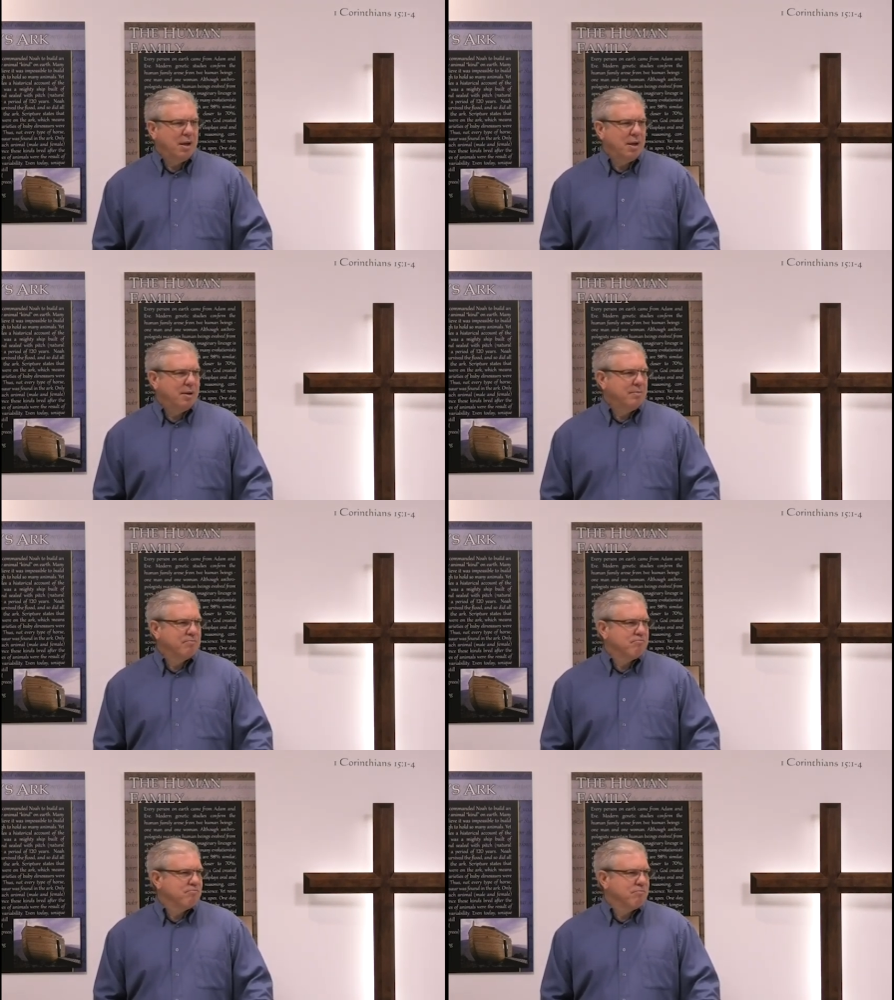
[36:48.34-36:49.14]

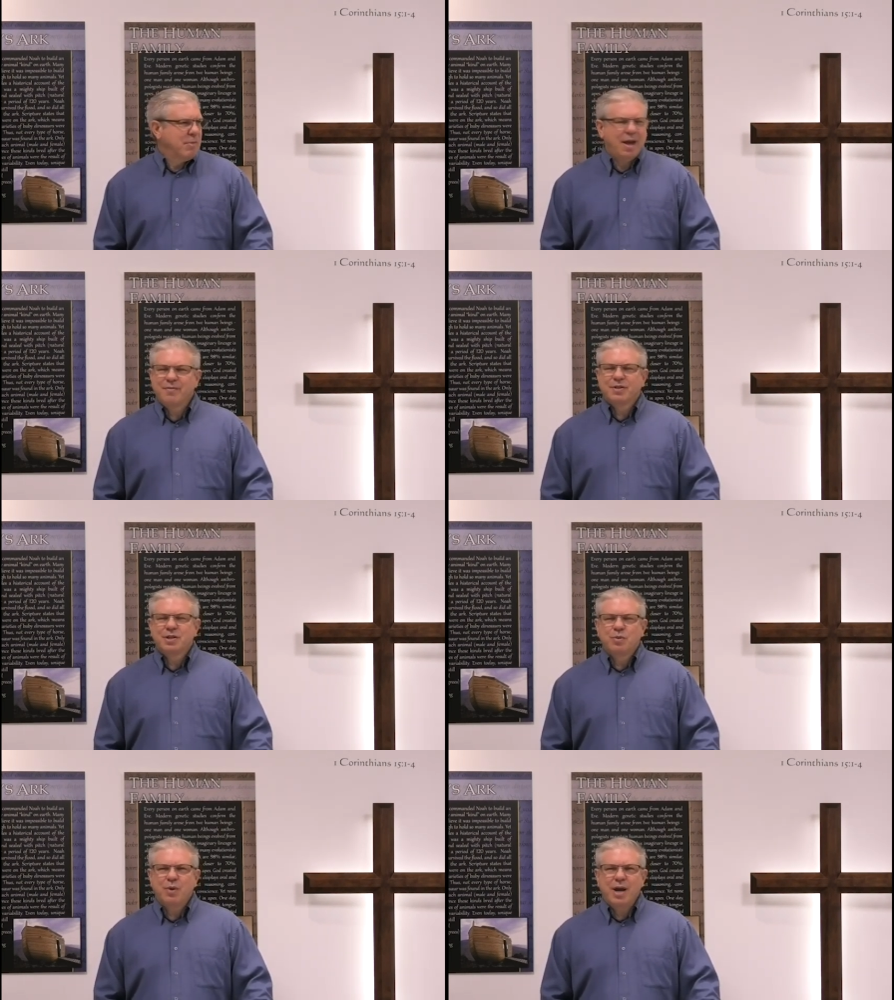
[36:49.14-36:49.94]
um, I haven't
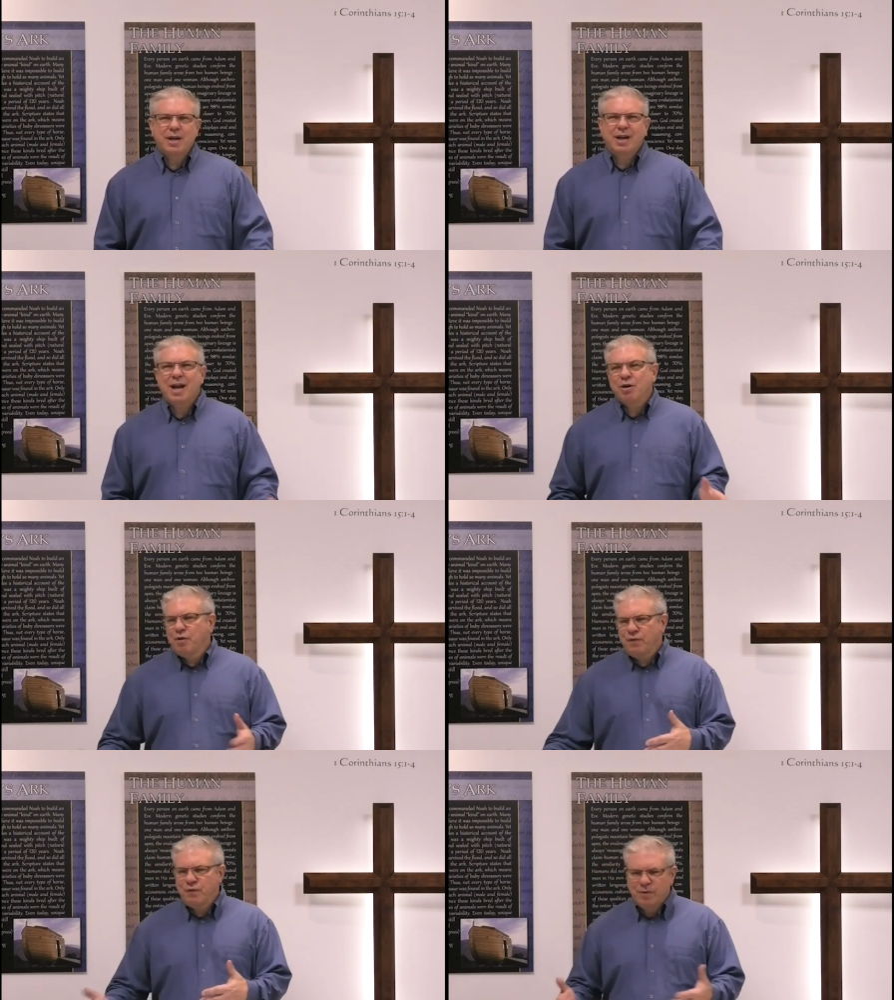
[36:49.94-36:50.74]
seen rain. And I don't
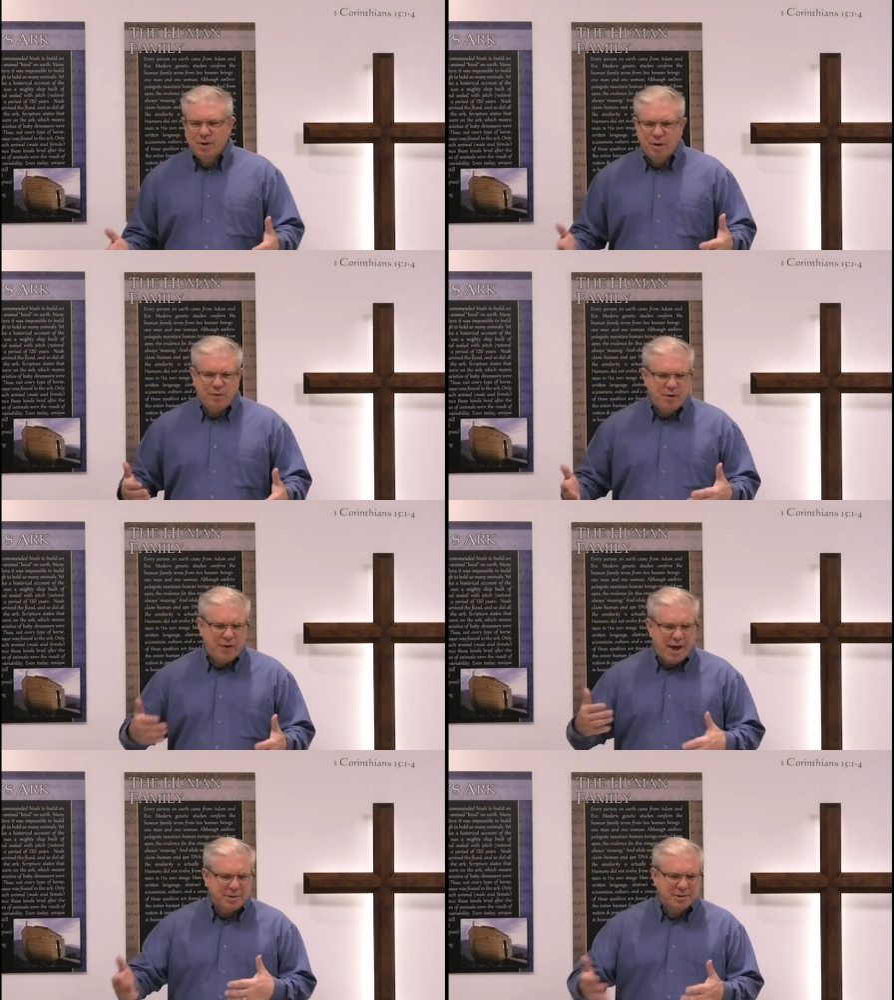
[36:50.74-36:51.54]
know if you know if
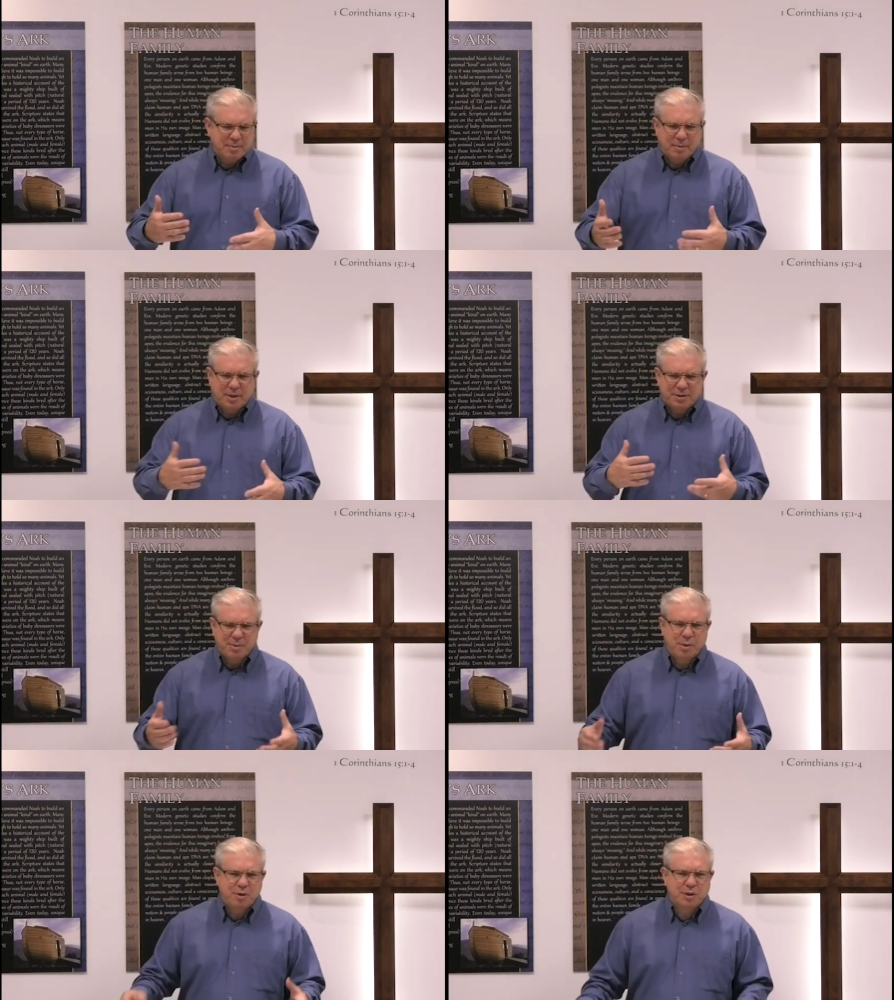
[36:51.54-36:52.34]
you've had some a
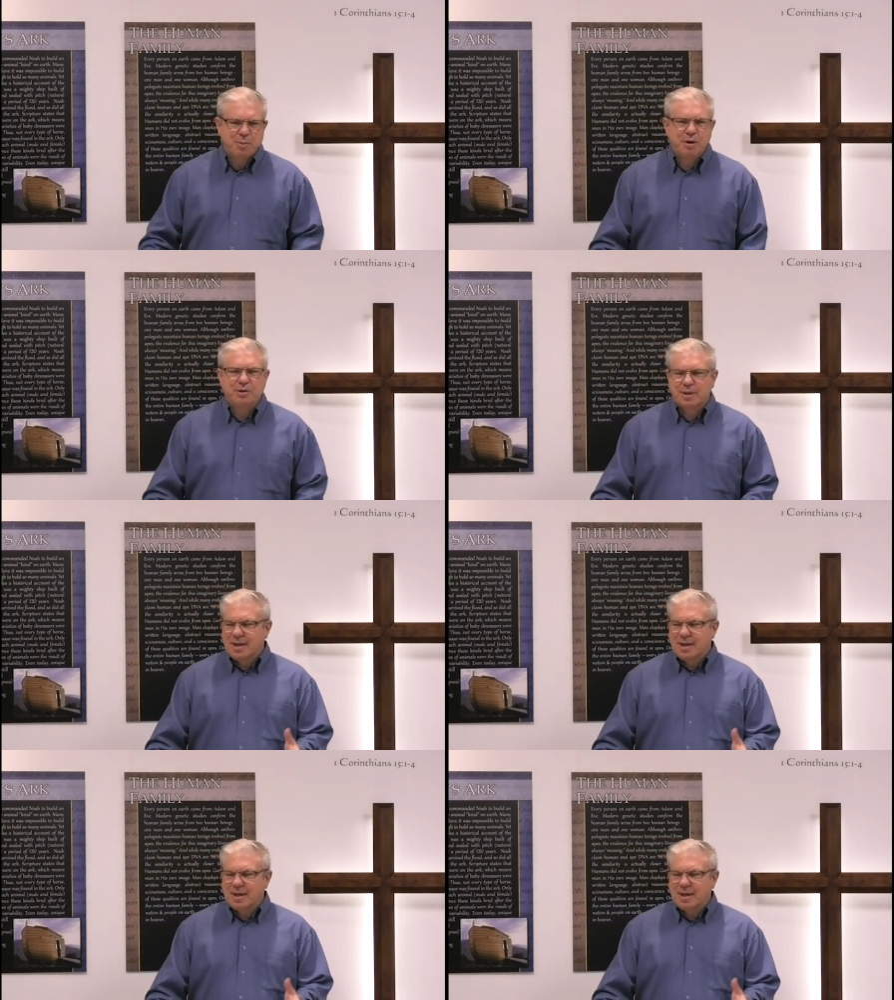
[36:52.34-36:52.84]
similar experience.